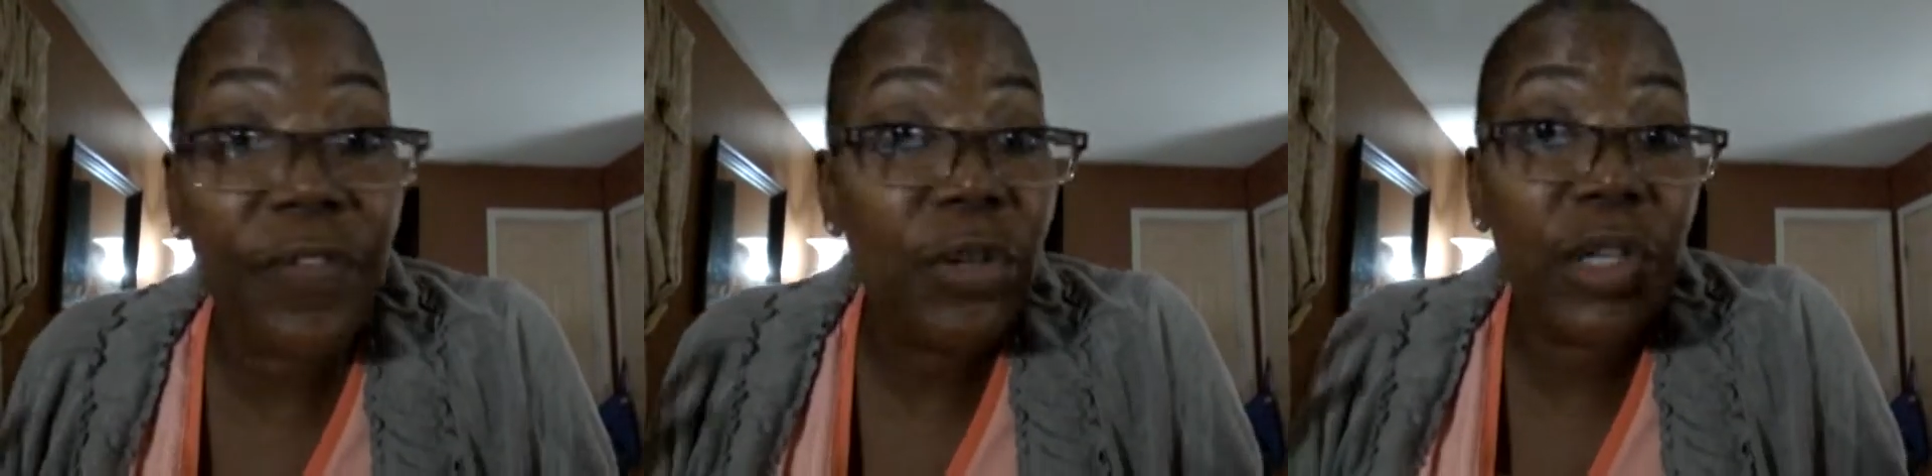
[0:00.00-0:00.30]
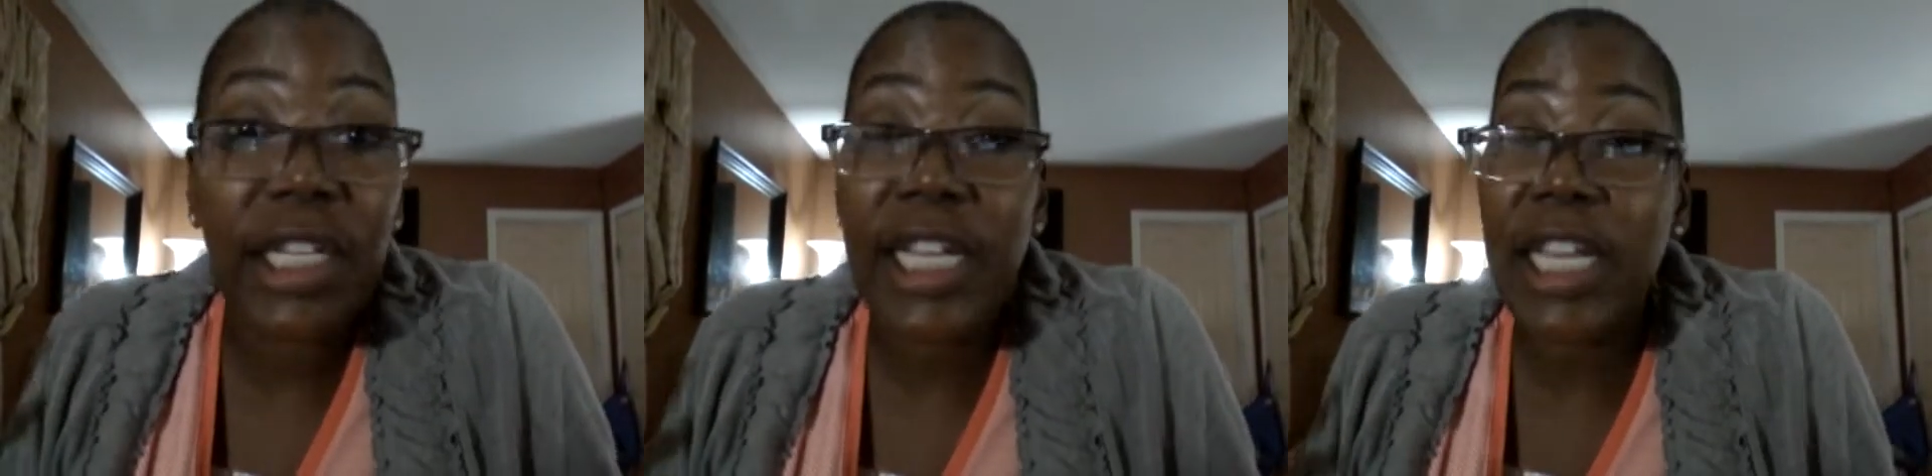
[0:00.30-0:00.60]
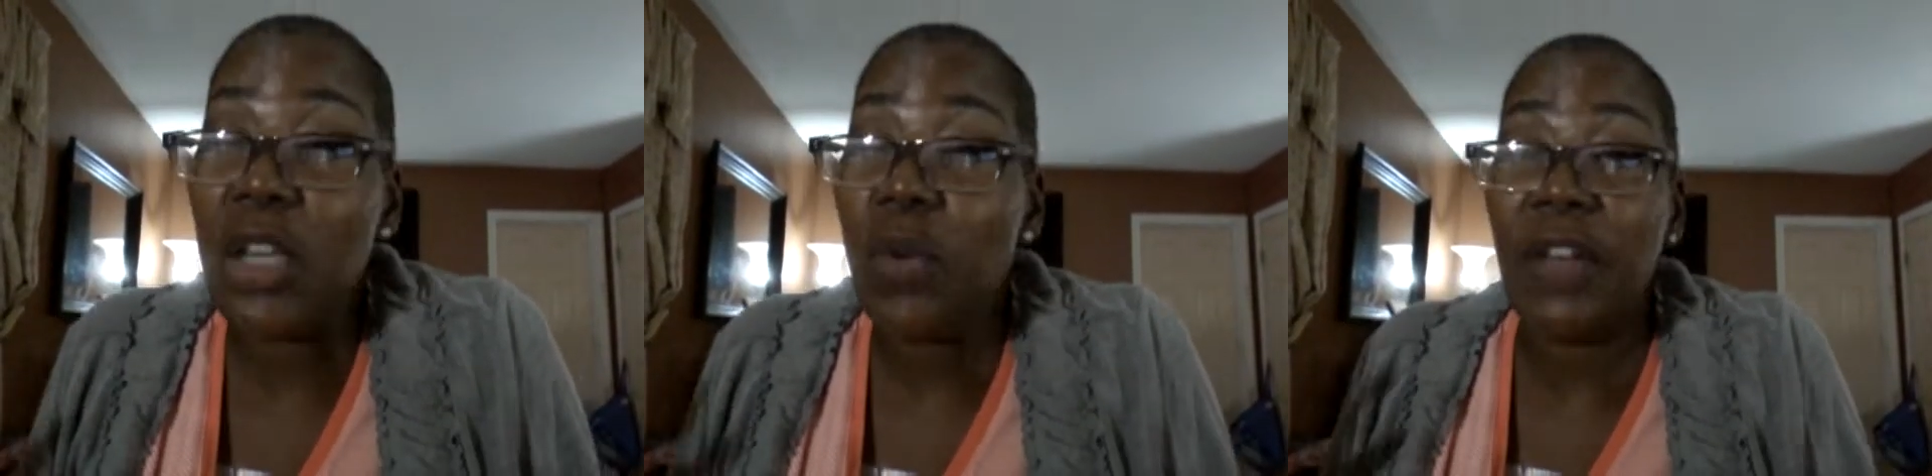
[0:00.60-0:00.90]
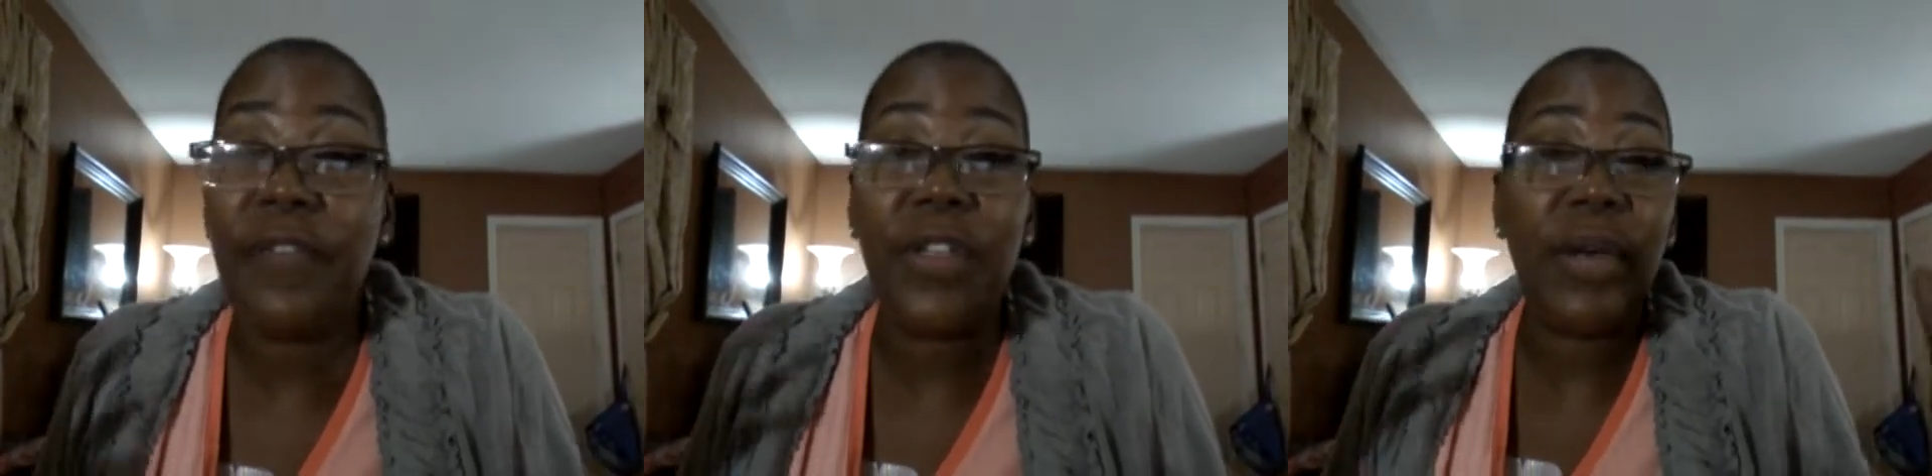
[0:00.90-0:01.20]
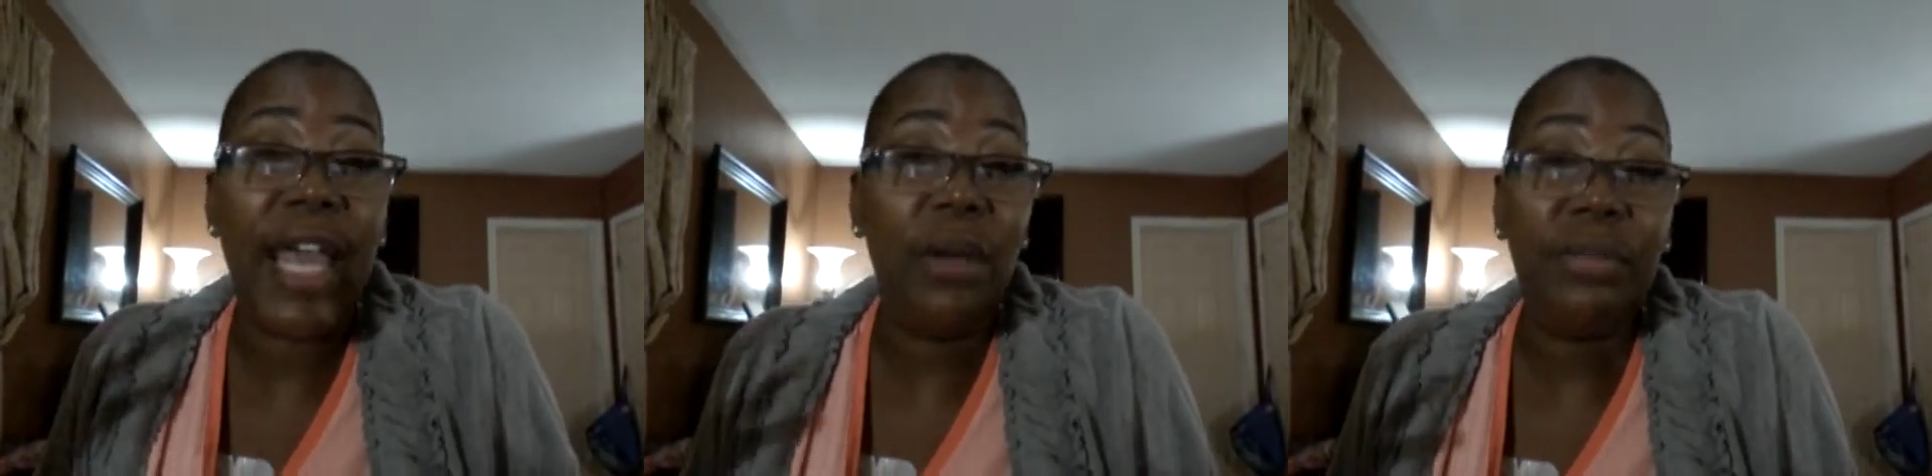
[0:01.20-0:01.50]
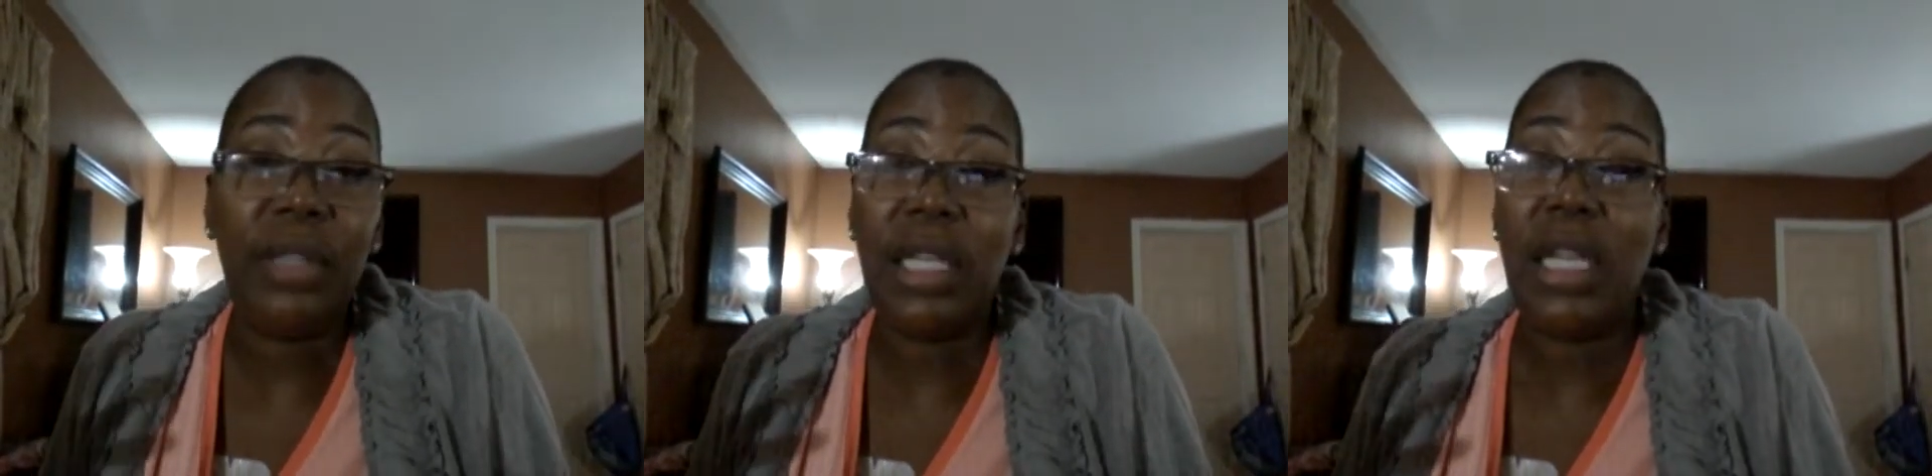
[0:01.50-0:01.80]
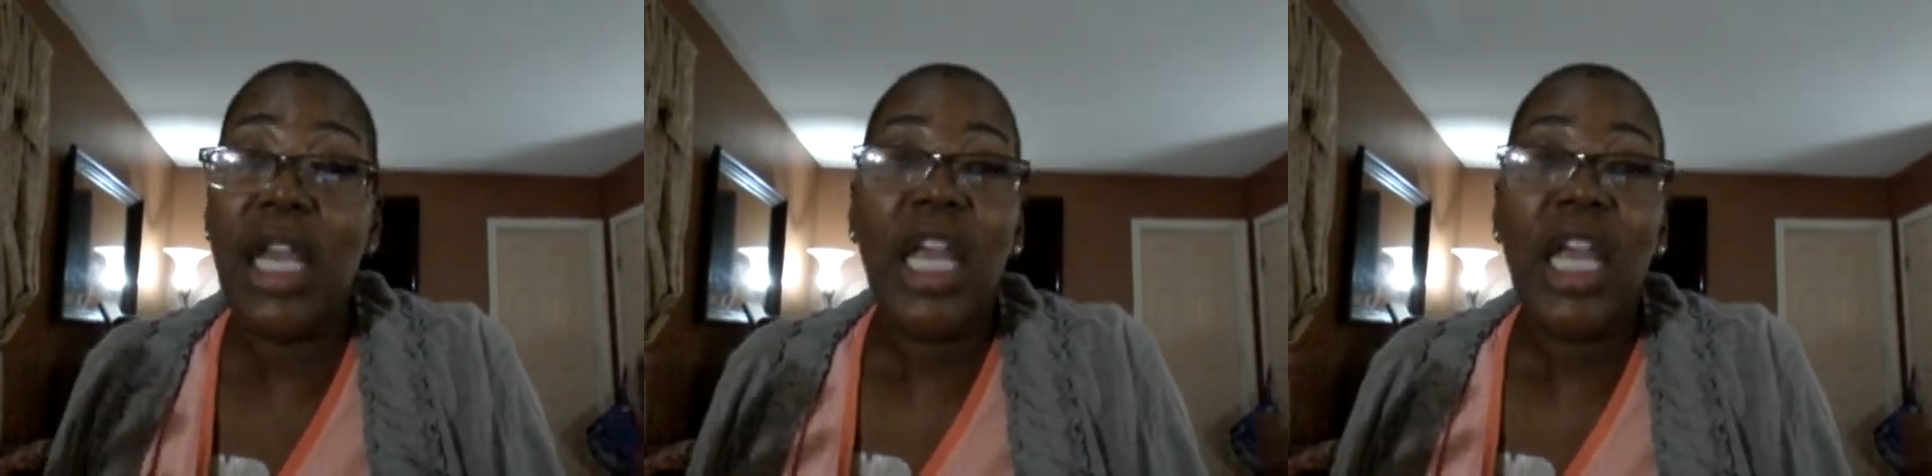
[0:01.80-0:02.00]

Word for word: to feel clean you want to feel healthy